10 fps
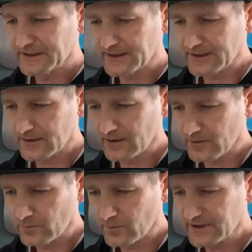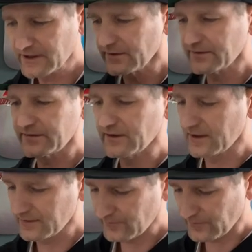Uh, what else?
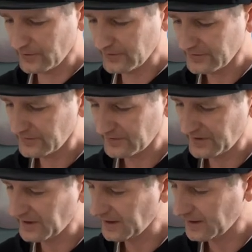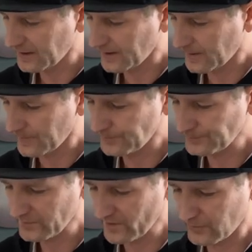Uh, as far as the um,
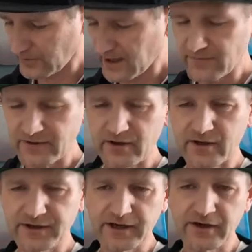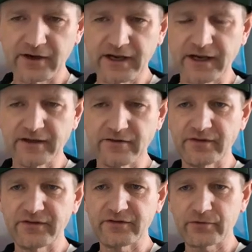graphic on here, it is
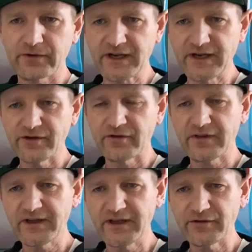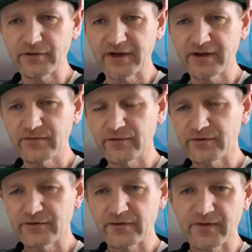the screening to the heat transfer.
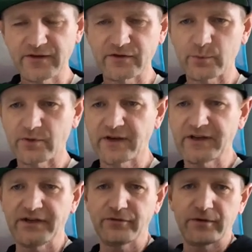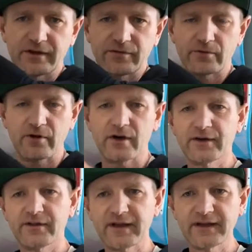So then they just put that heat transfer
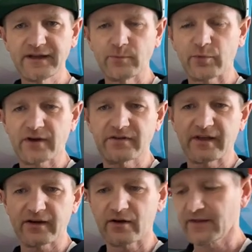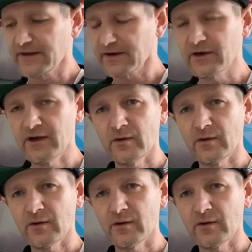on, they heat press that on there.